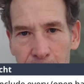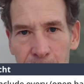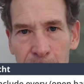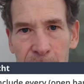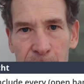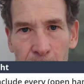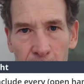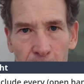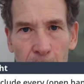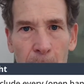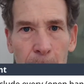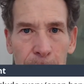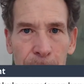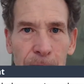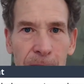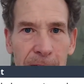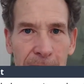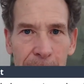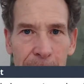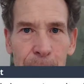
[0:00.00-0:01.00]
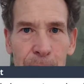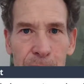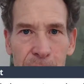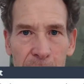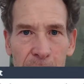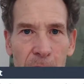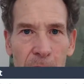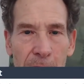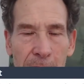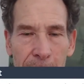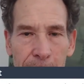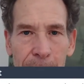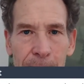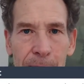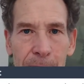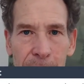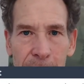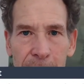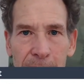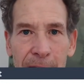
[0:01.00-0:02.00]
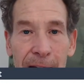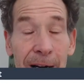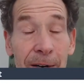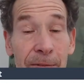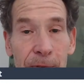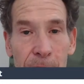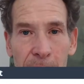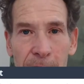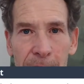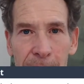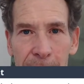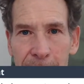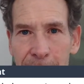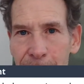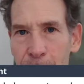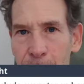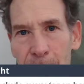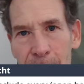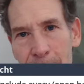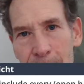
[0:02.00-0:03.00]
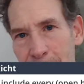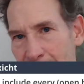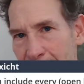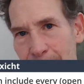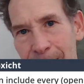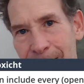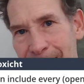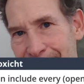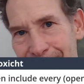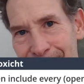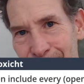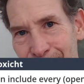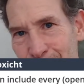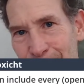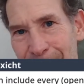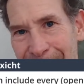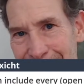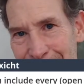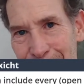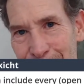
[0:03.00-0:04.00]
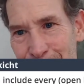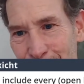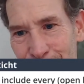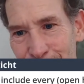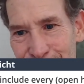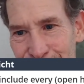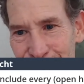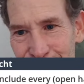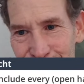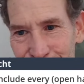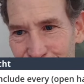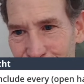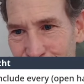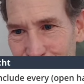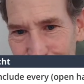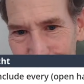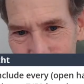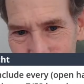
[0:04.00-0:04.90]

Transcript: still hopefully able to climb at a very high level and maybe do Angry Birds this fall.